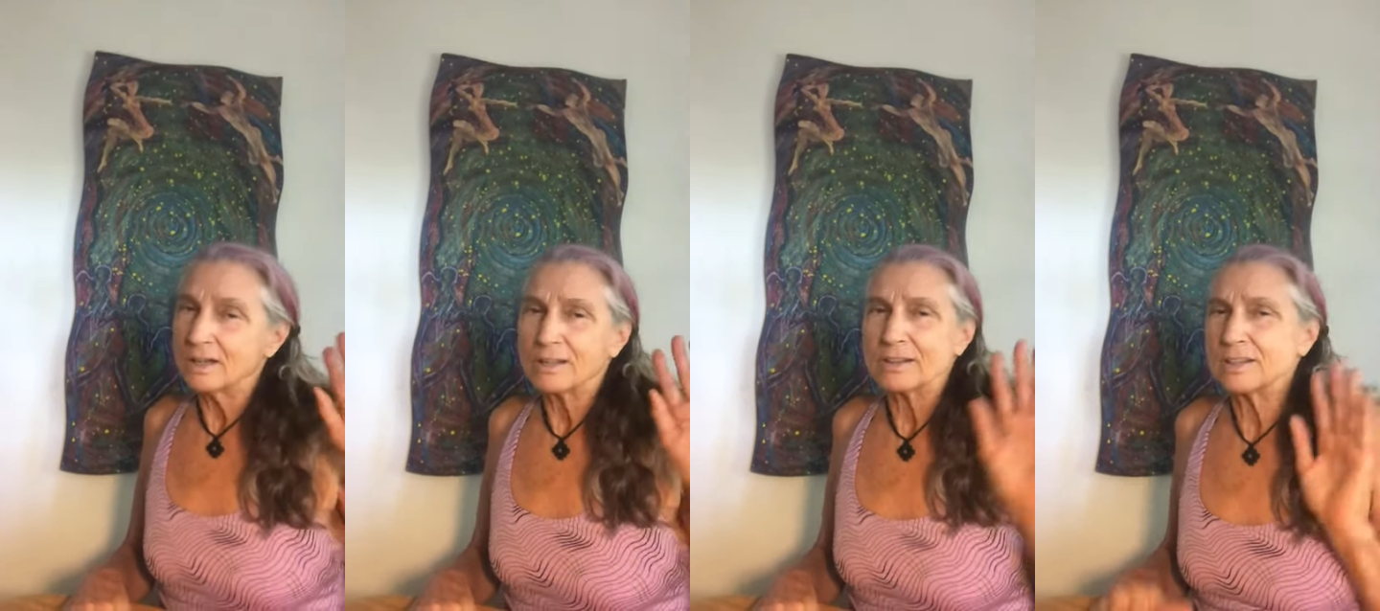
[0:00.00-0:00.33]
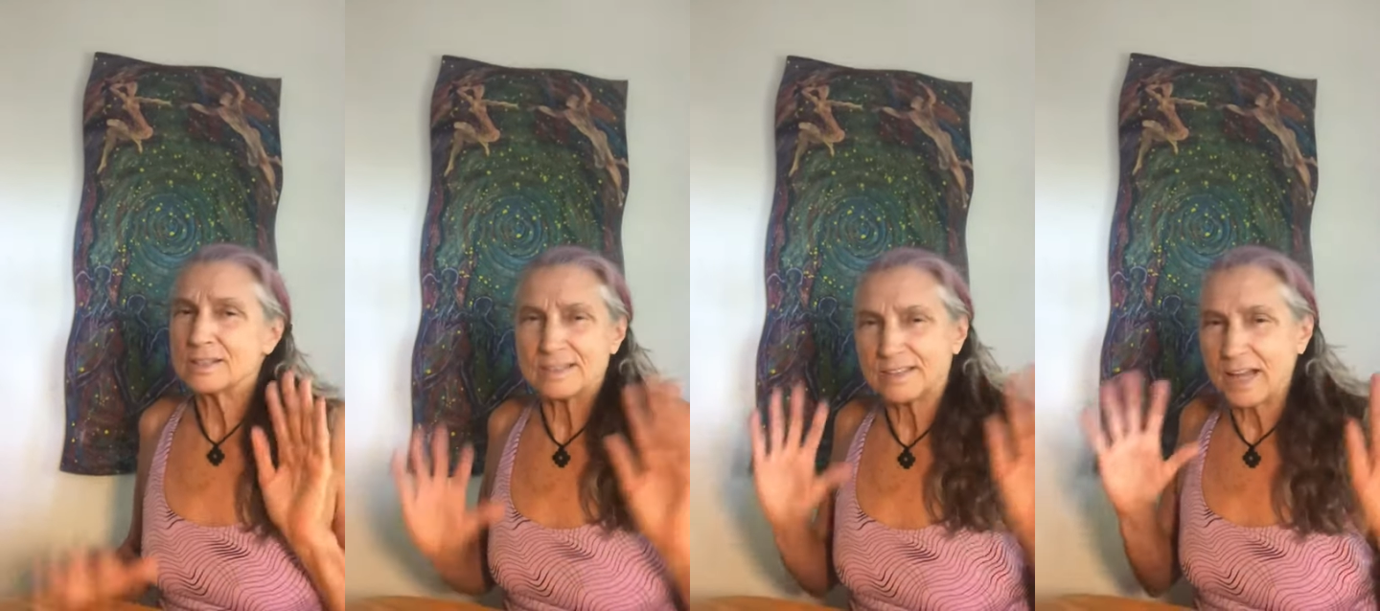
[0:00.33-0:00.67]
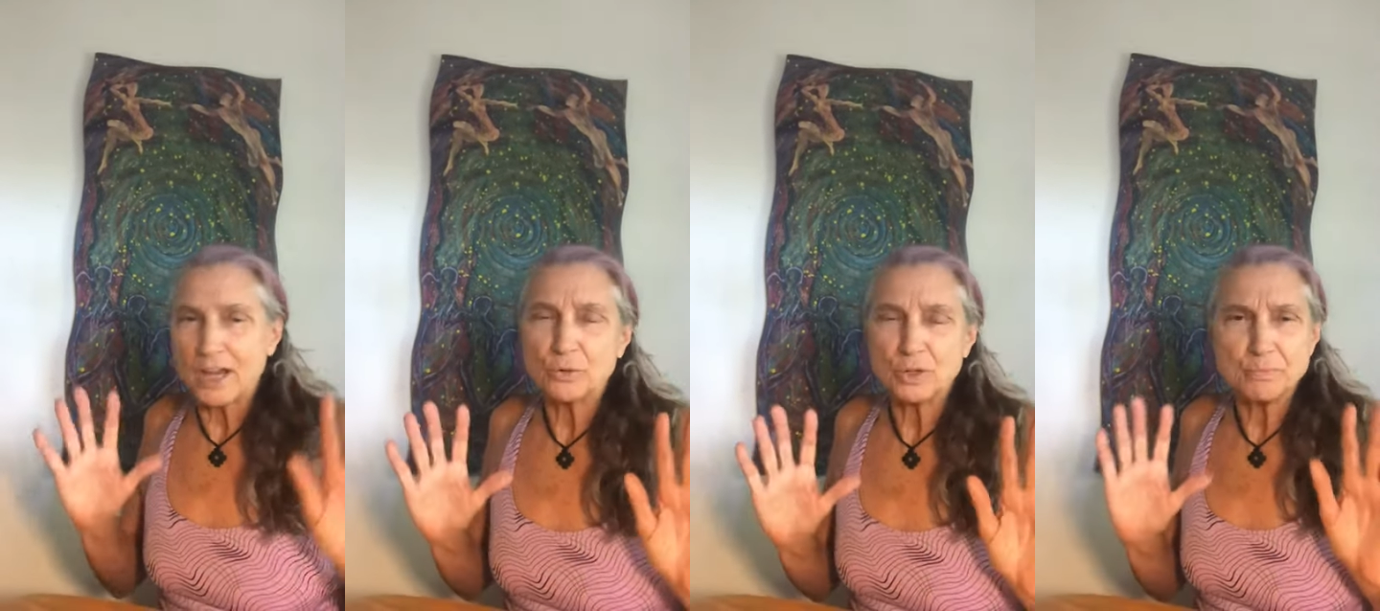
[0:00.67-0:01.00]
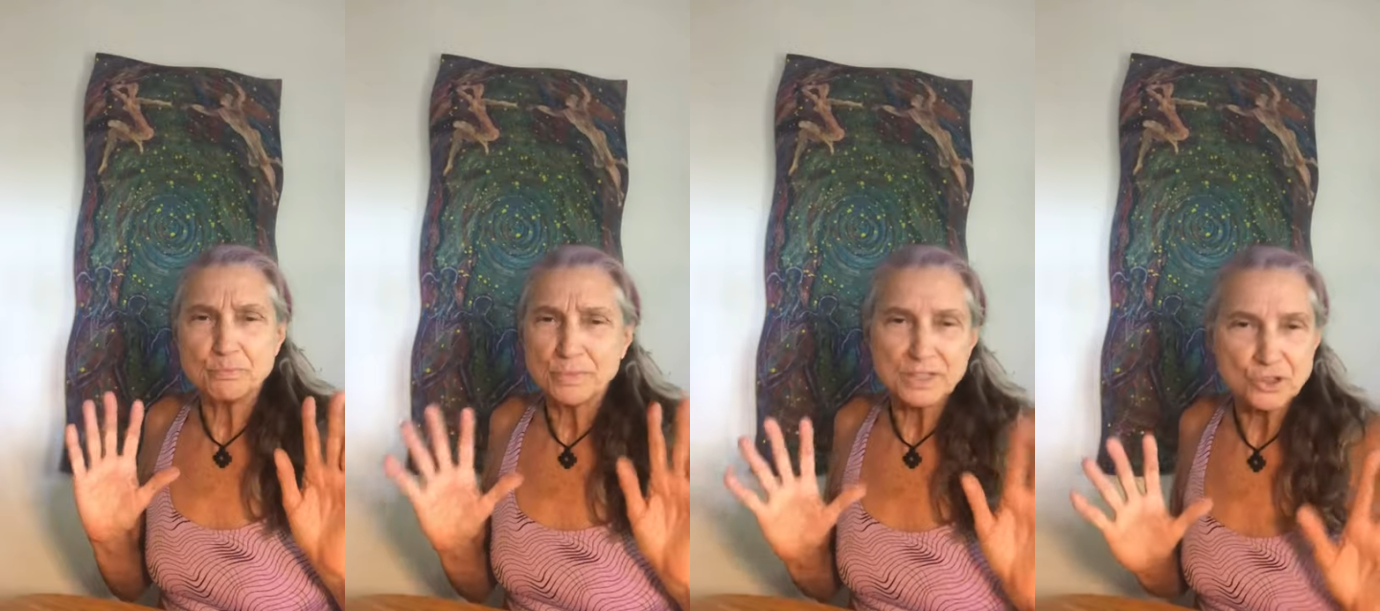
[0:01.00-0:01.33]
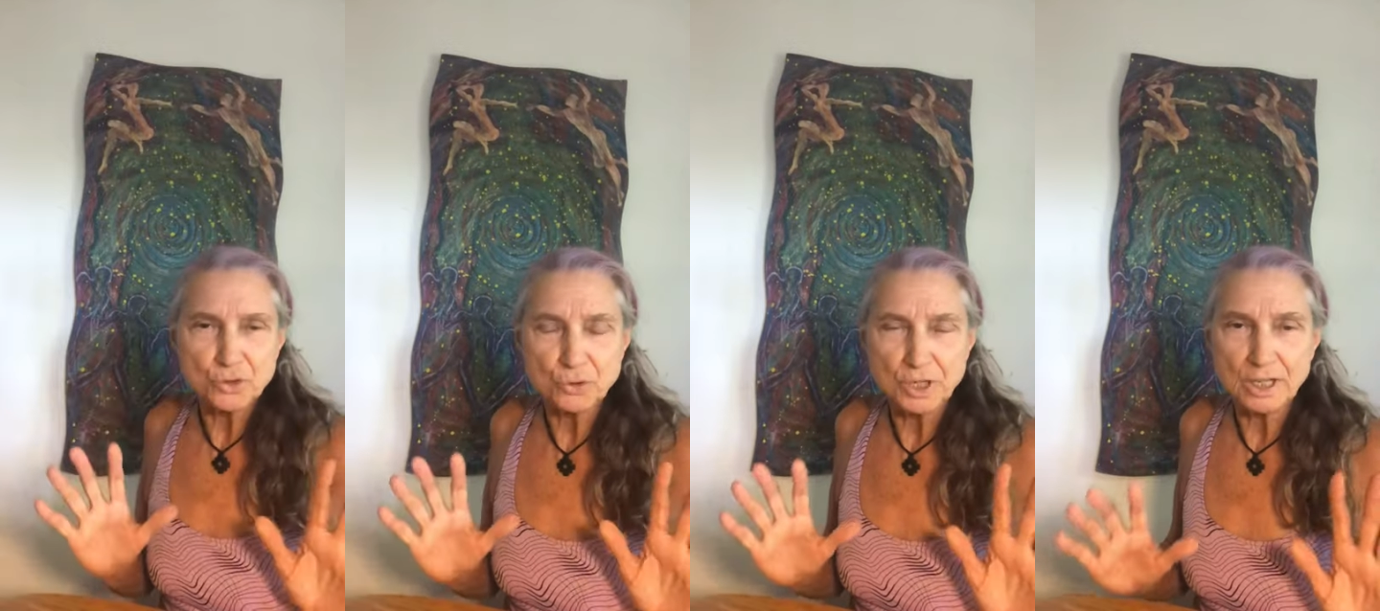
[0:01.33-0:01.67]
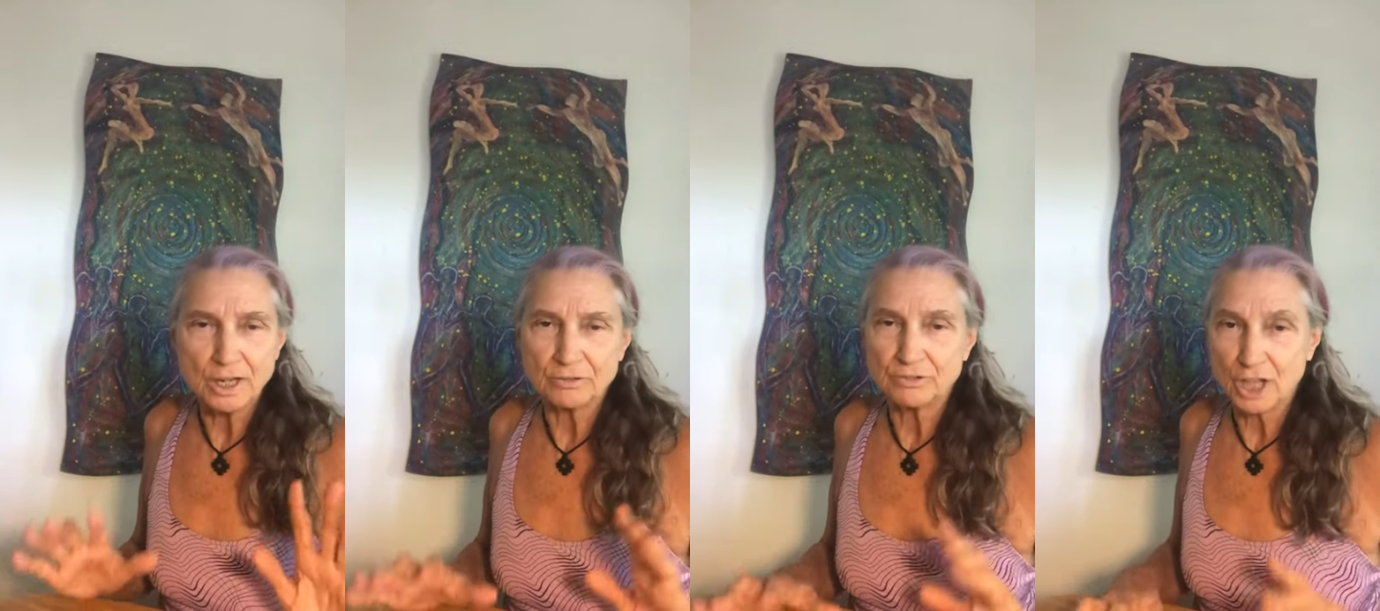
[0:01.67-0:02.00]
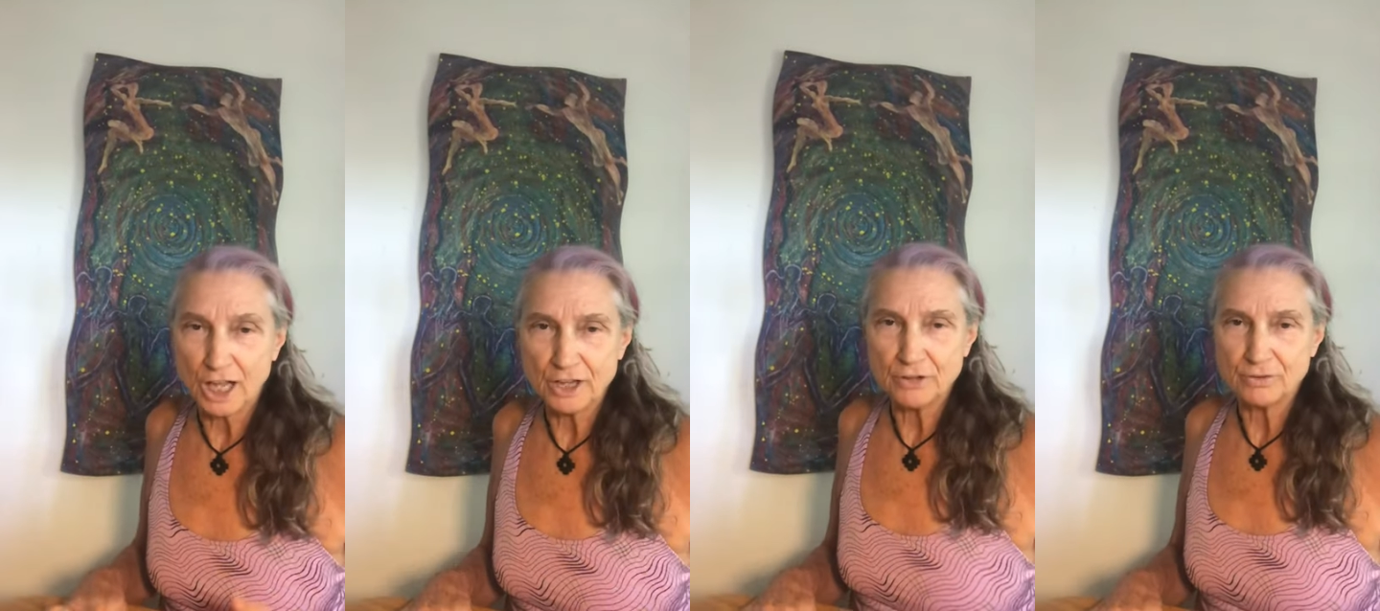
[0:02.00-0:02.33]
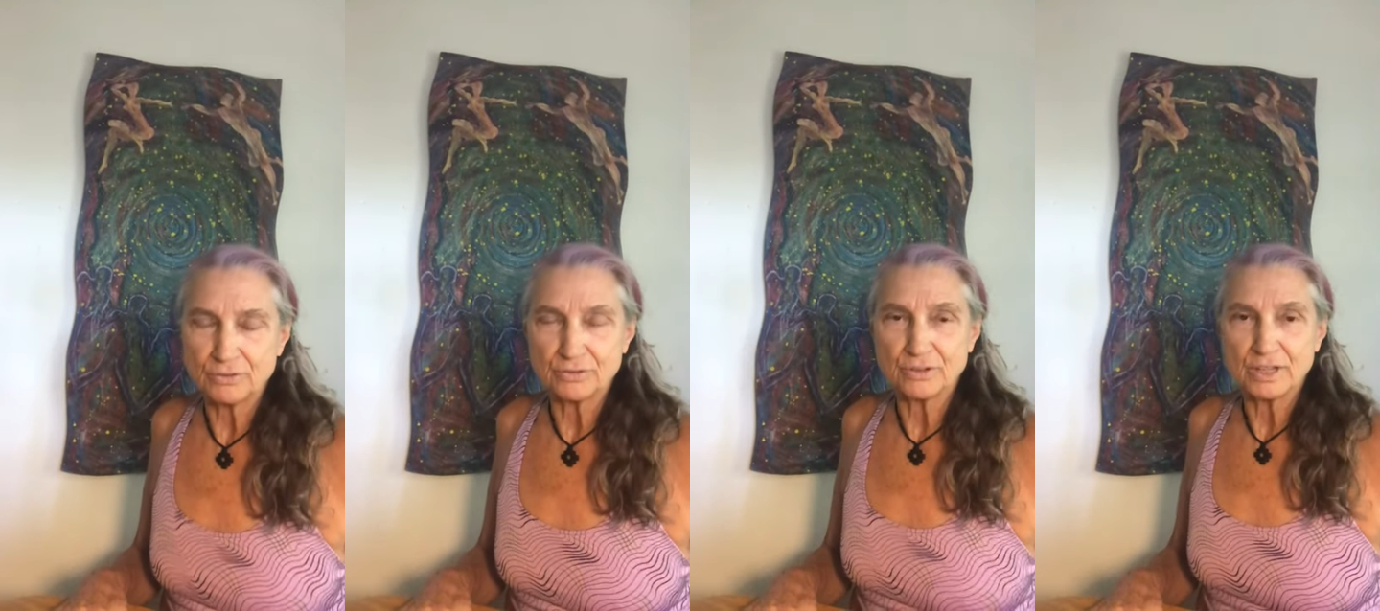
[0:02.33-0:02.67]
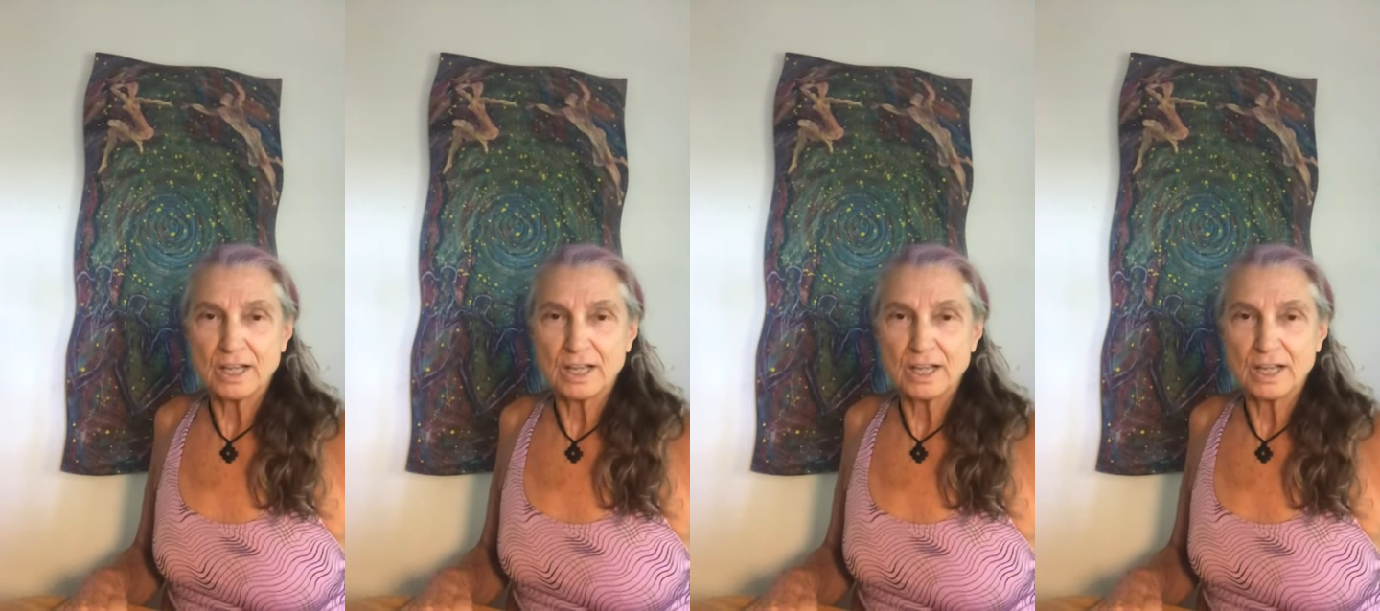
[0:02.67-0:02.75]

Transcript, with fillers: this sacred mystery of life,